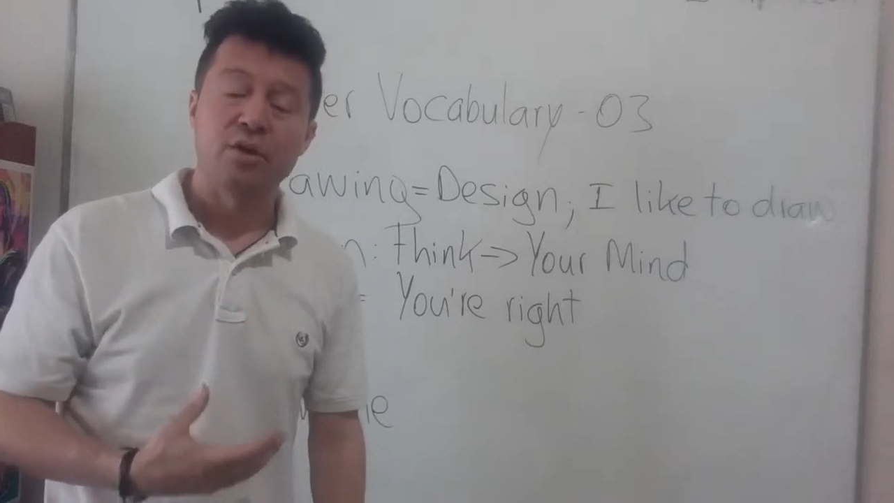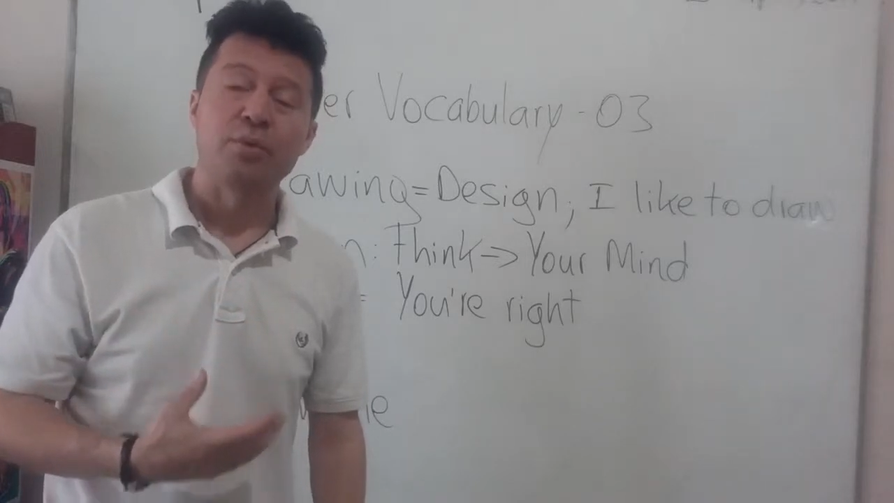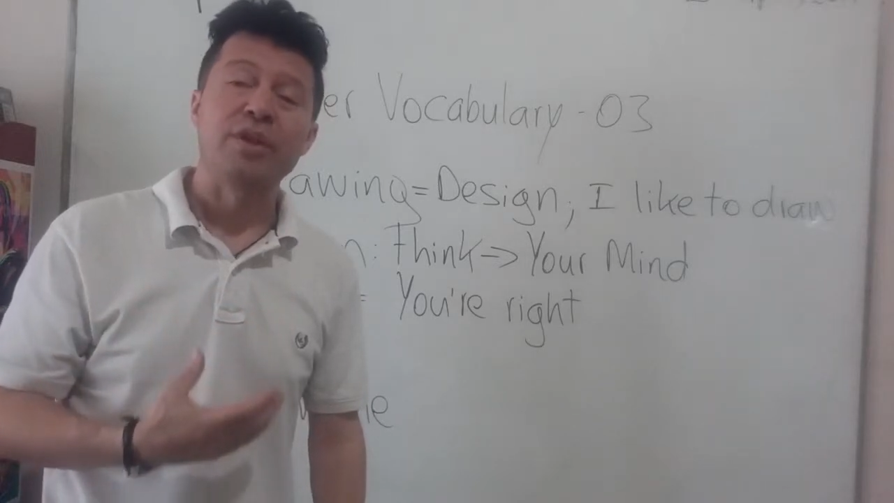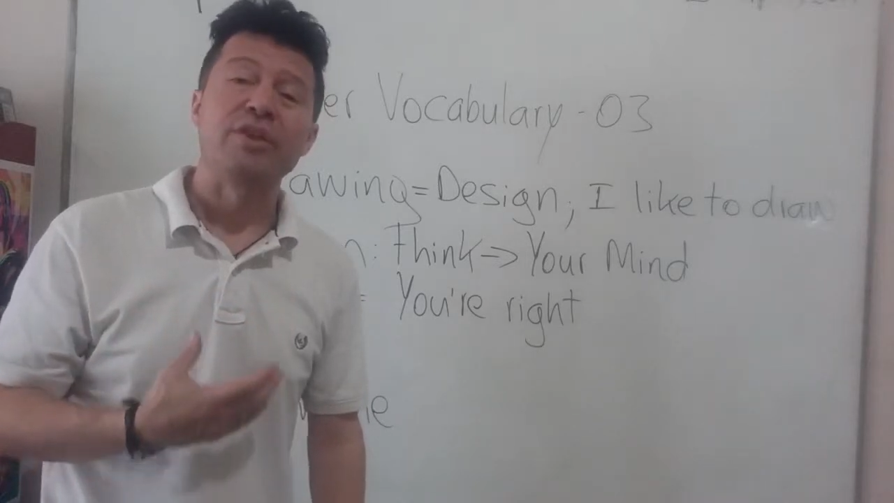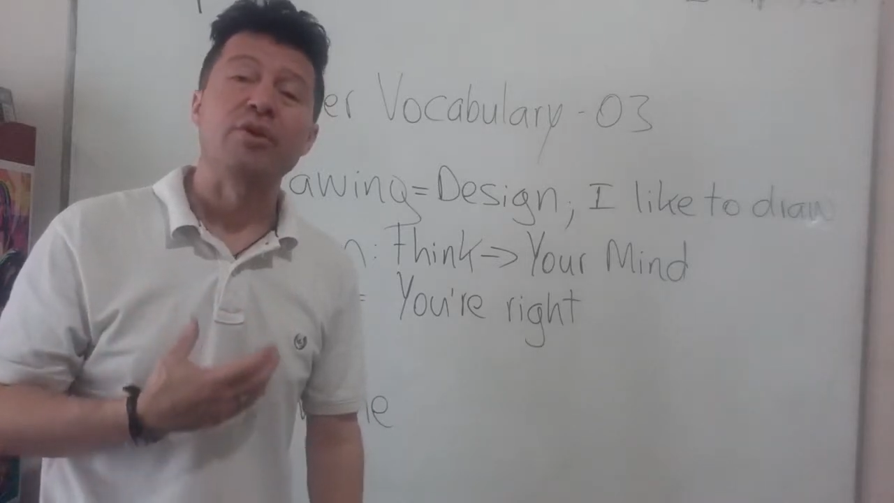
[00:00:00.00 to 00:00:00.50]

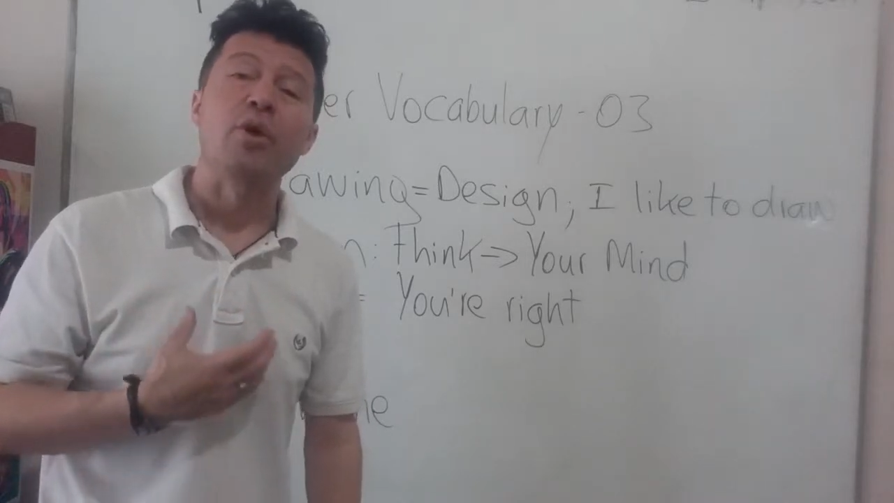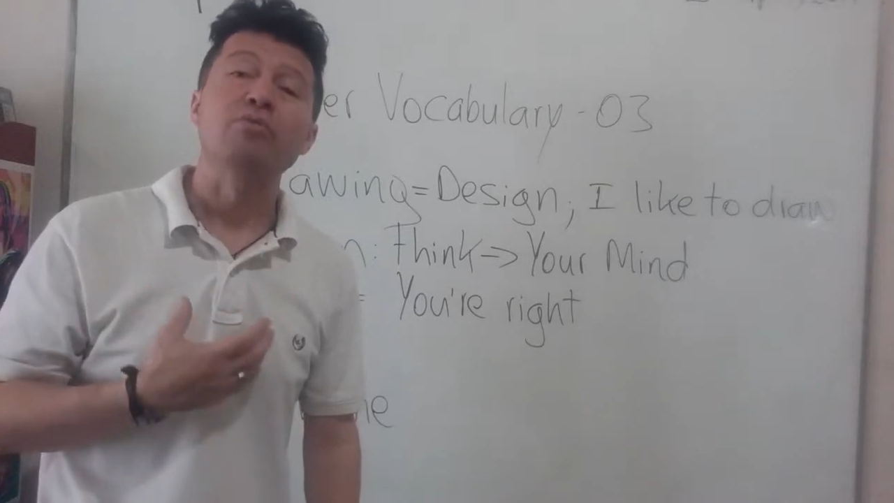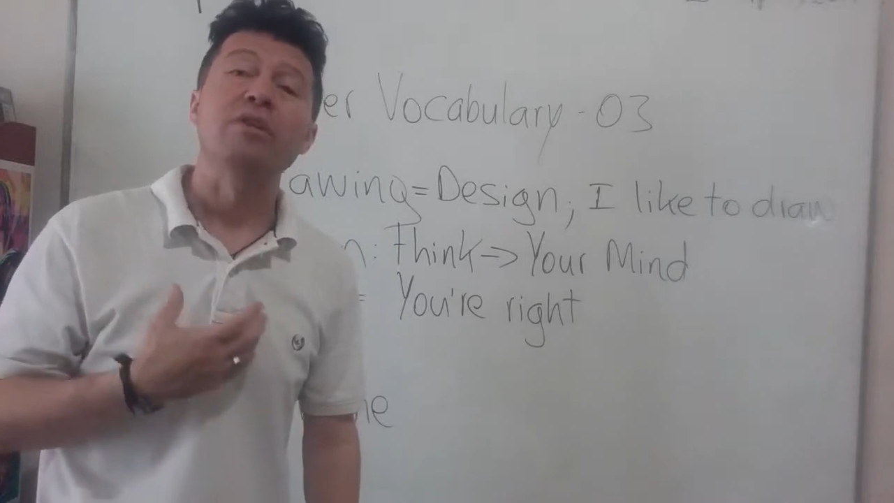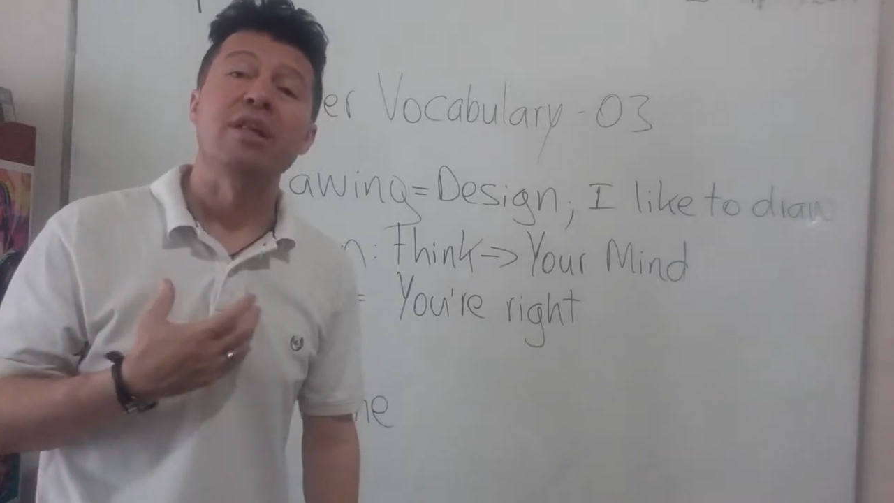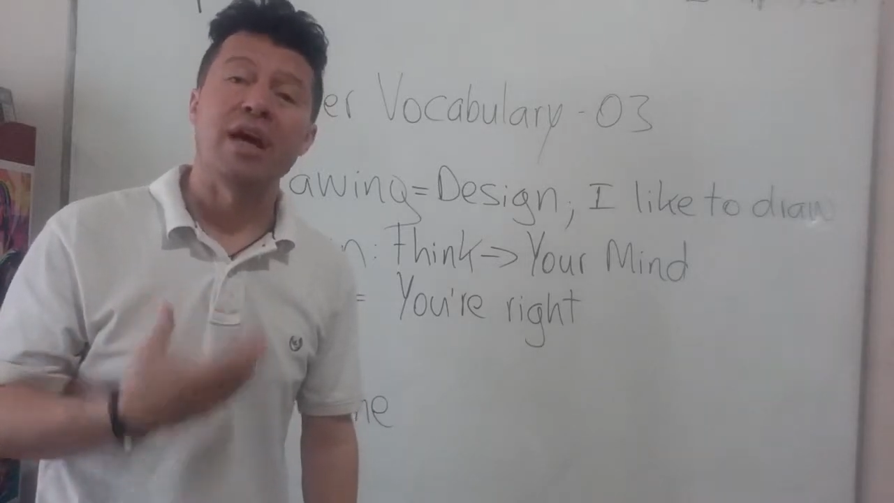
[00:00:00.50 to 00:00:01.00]
with your
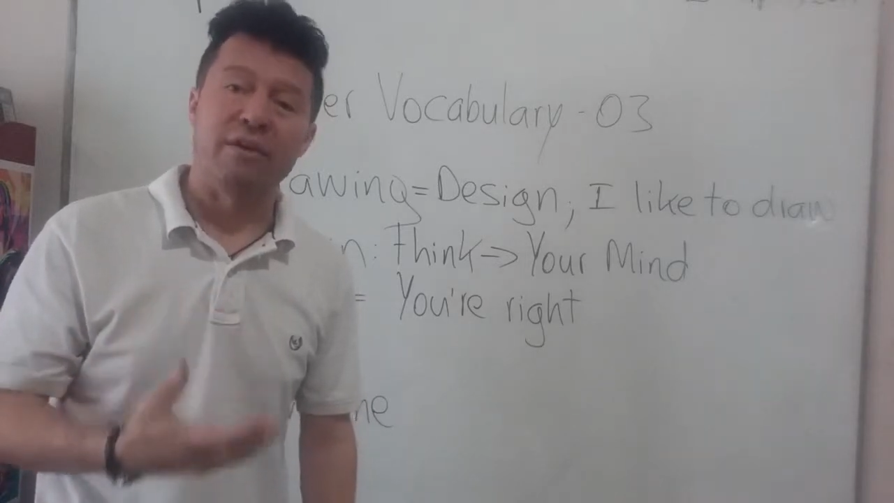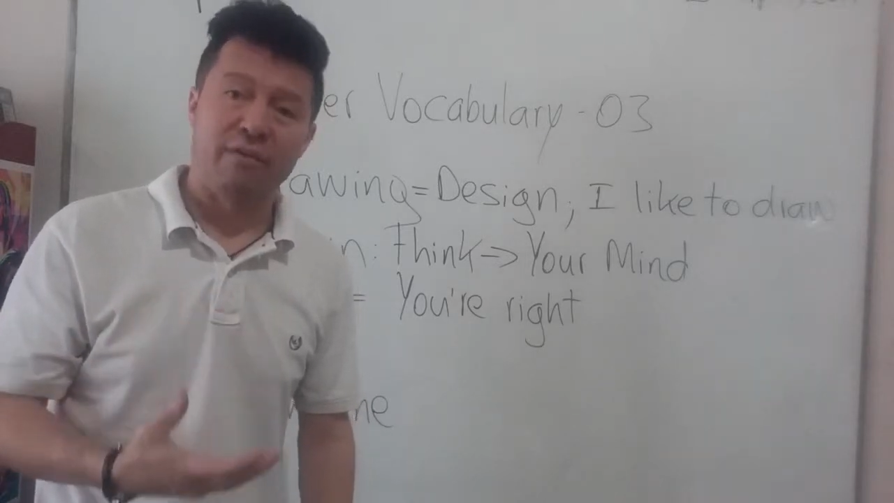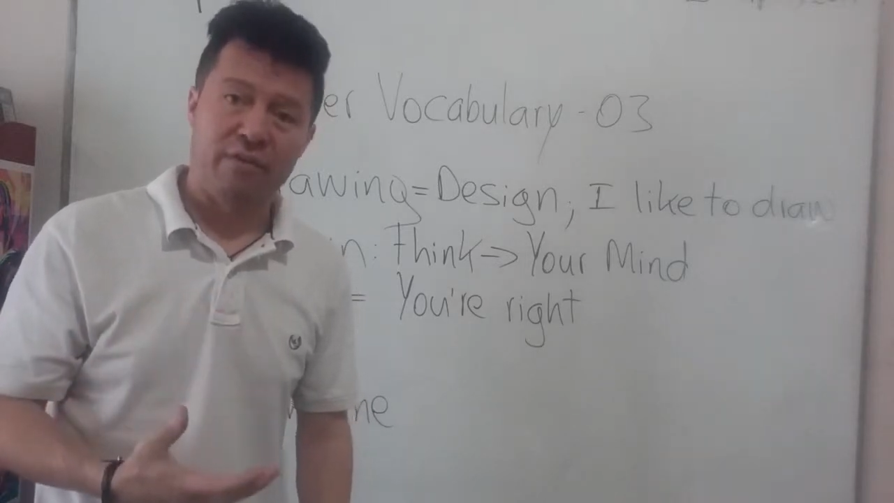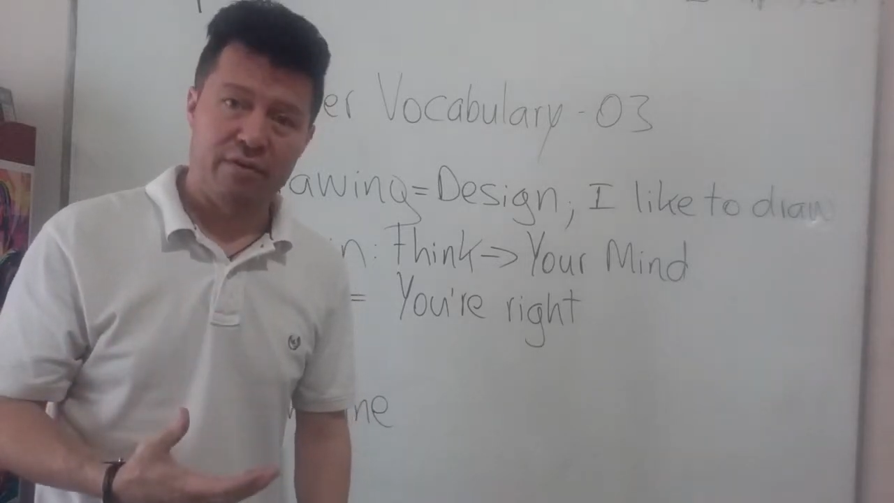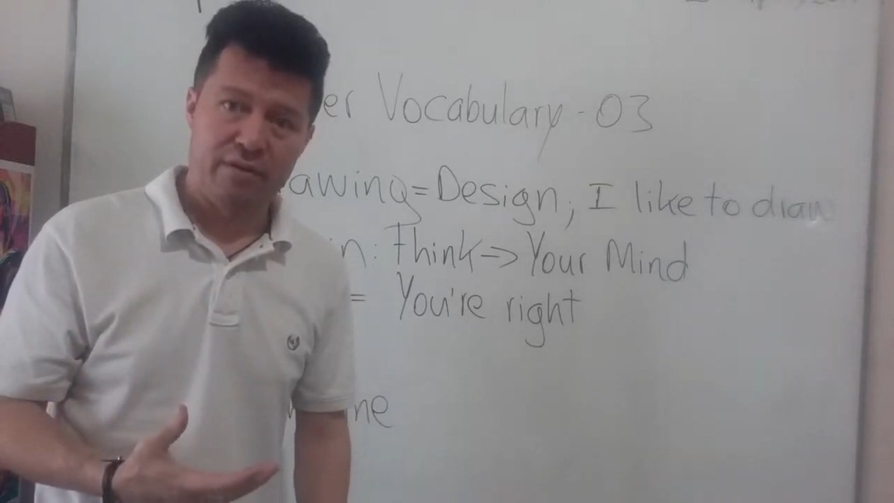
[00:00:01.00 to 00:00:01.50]
own
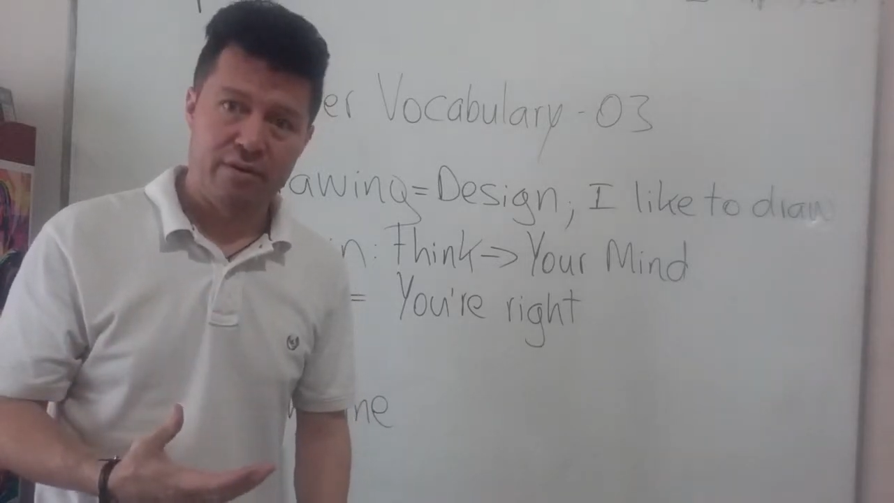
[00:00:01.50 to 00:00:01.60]
life,